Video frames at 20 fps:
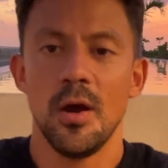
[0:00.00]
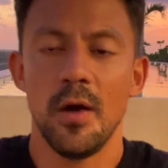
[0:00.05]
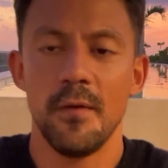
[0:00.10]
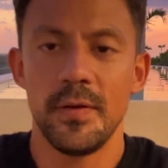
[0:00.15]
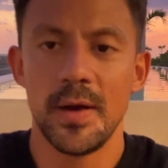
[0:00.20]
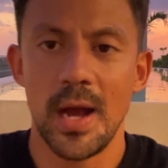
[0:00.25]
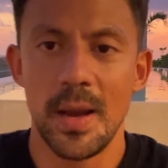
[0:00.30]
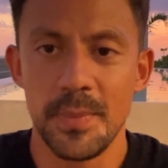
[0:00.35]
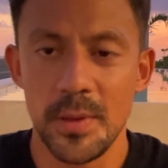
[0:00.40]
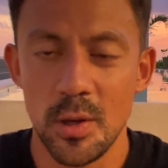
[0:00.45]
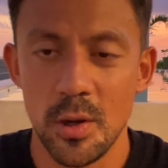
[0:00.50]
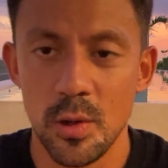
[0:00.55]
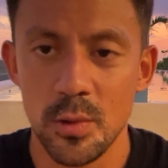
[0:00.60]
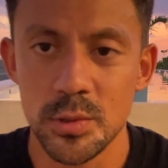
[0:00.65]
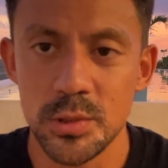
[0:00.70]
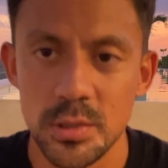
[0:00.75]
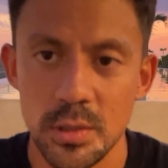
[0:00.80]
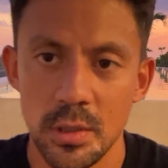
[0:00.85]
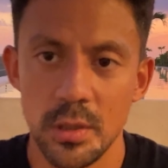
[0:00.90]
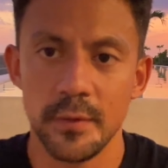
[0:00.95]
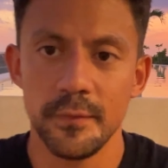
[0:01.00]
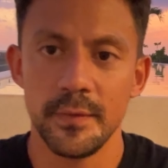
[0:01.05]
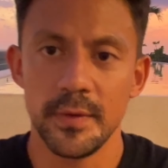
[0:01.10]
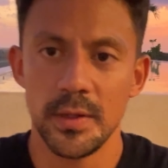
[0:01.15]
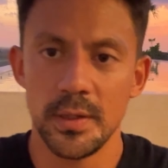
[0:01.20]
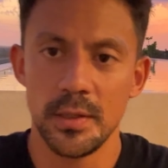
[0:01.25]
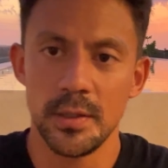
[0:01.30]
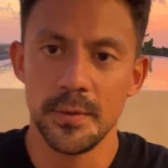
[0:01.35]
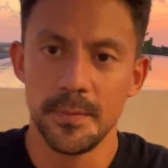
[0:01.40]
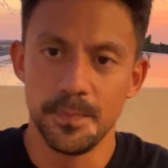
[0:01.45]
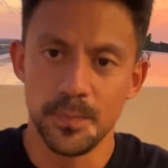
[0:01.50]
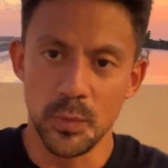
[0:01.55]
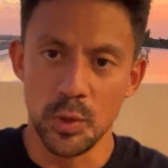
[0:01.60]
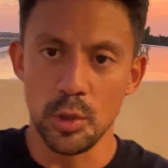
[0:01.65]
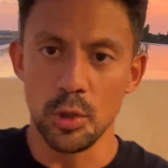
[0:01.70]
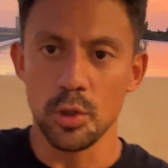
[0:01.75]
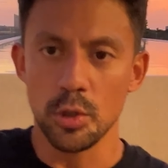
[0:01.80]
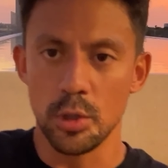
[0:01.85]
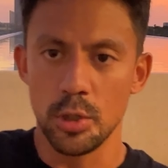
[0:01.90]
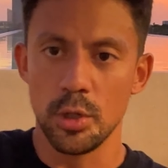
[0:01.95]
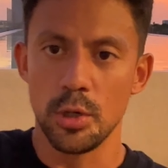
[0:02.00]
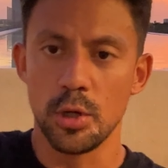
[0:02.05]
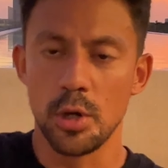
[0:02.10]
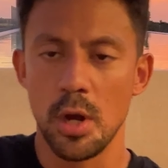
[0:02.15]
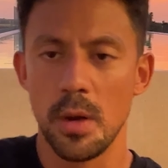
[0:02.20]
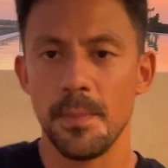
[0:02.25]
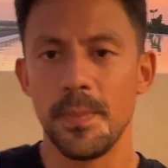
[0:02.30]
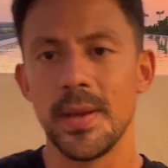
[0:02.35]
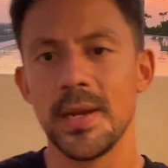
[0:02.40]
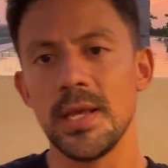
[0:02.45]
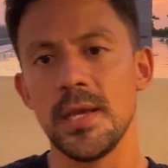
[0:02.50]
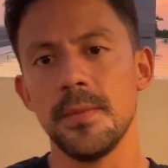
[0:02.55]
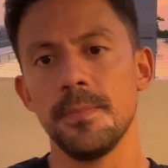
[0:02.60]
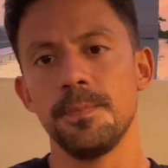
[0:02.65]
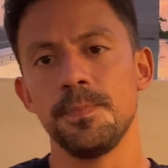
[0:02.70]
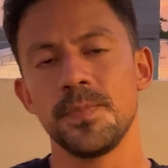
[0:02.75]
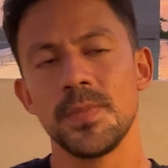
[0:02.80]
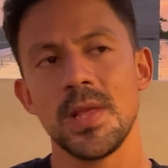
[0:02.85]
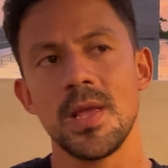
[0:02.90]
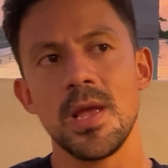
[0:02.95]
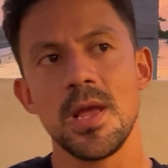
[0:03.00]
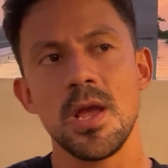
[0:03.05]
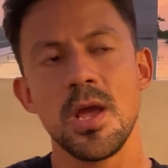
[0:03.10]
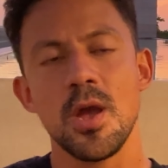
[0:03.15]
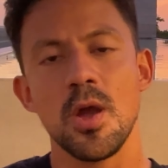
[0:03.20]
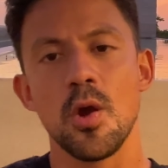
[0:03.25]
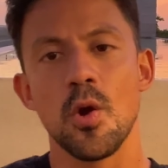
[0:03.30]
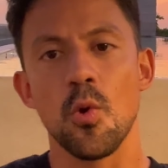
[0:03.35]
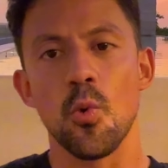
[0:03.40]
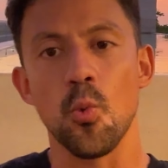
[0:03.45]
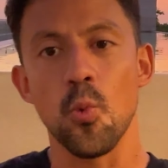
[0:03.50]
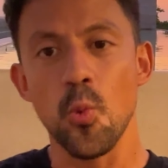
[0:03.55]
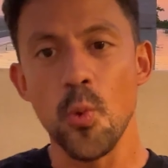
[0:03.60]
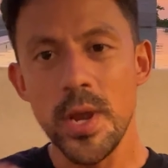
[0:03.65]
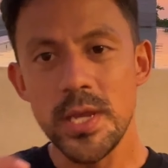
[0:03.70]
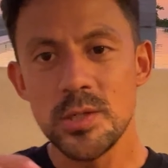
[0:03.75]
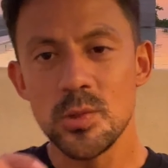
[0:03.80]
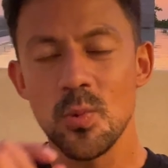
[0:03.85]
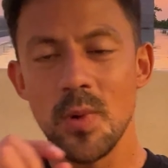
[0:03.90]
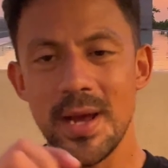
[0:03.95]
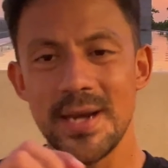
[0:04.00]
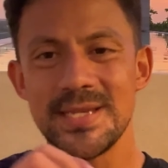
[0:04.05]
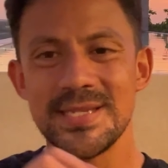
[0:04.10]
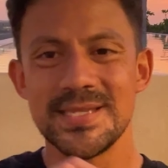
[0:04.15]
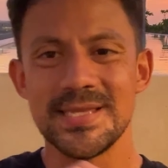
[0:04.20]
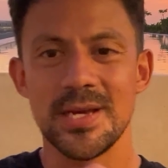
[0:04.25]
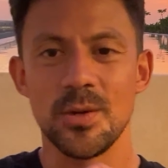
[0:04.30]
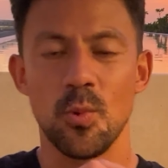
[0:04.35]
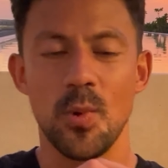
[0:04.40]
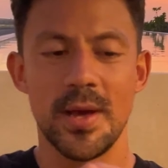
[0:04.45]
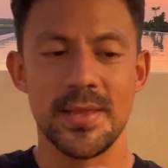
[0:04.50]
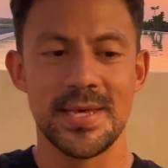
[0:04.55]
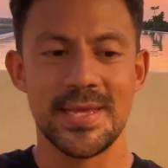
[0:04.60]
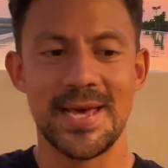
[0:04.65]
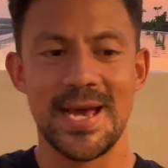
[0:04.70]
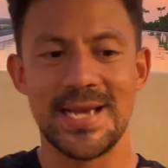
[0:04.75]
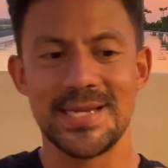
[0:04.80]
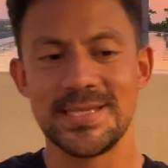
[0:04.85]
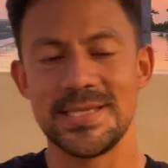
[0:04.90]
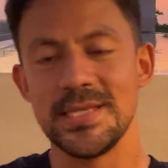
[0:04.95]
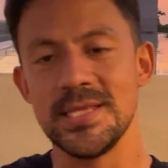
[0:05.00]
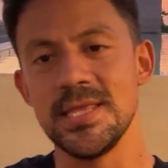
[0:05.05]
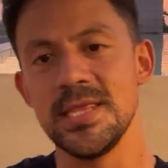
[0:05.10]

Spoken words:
of happy host of your company. Which one is the one that has